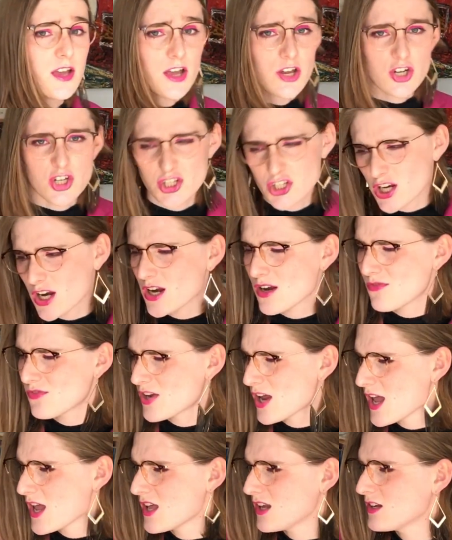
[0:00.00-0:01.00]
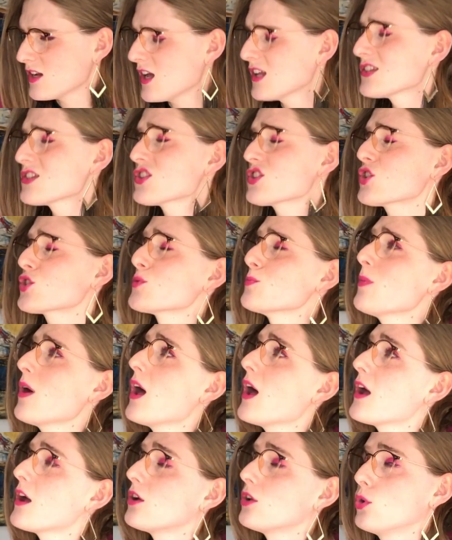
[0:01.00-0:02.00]
shaved head, and
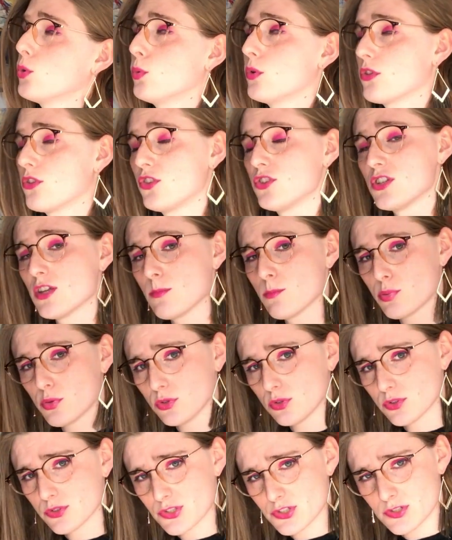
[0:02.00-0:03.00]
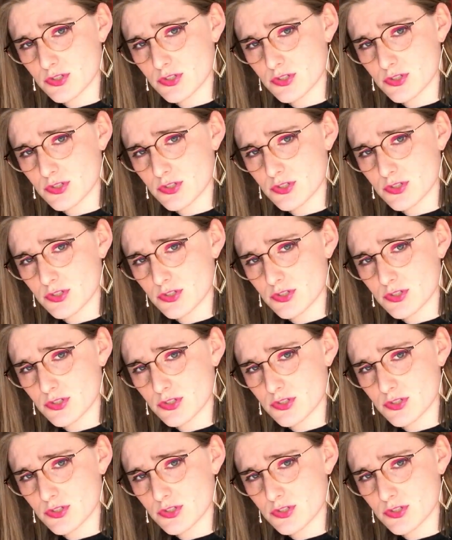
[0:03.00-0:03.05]
smile with dimples.